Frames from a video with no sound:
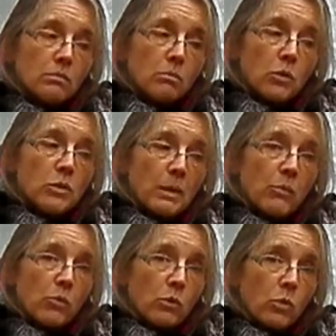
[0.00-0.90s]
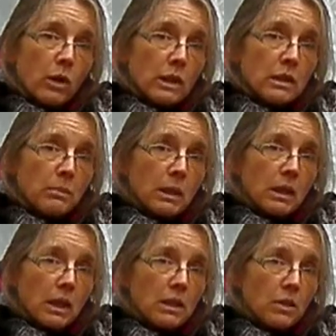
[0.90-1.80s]
most people would want it to be
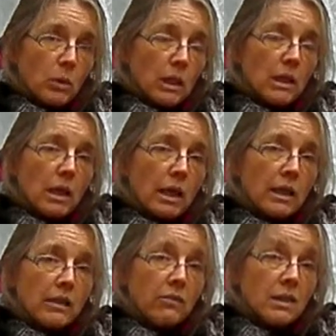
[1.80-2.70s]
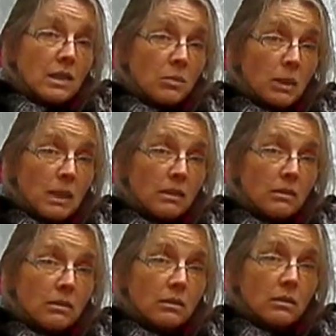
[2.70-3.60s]
kind of sweet. And if it's sweet,
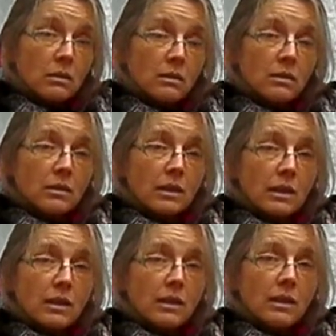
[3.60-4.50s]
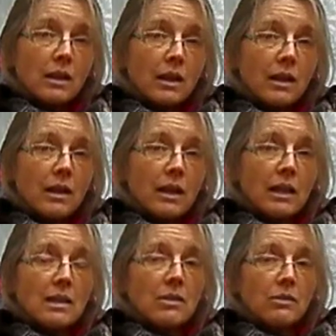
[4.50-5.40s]
then
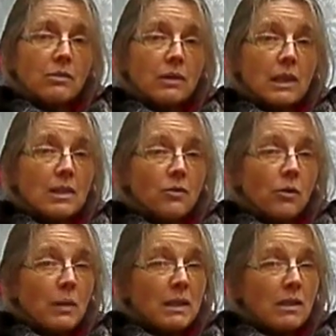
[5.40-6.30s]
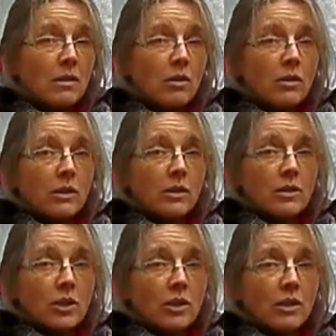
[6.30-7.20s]
has the yeast fermented all the
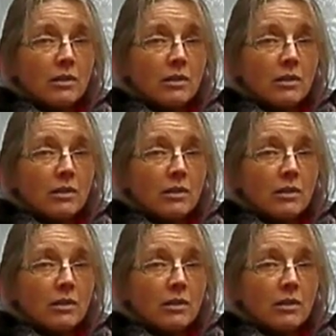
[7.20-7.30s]
sugar?